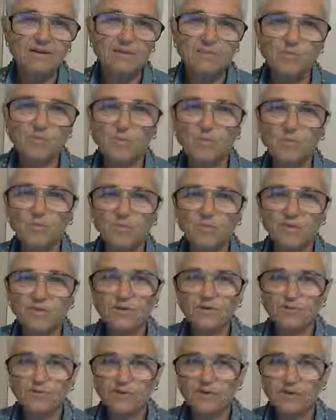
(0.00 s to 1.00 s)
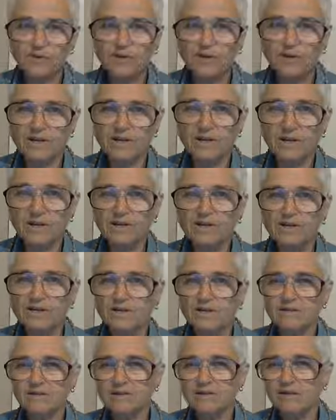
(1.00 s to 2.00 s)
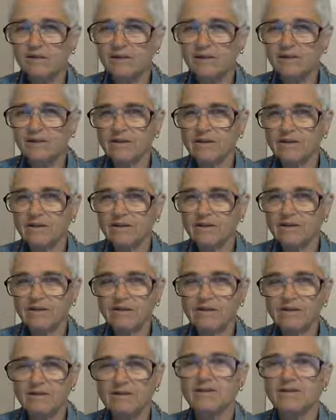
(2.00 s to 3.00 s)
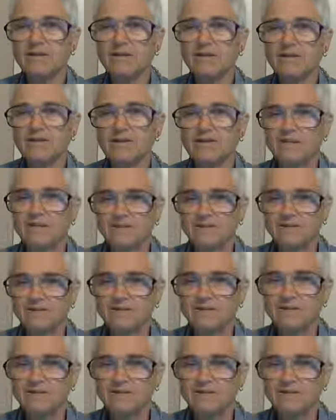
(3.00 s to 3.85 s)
movement of Lord Chaitanya's is like that. And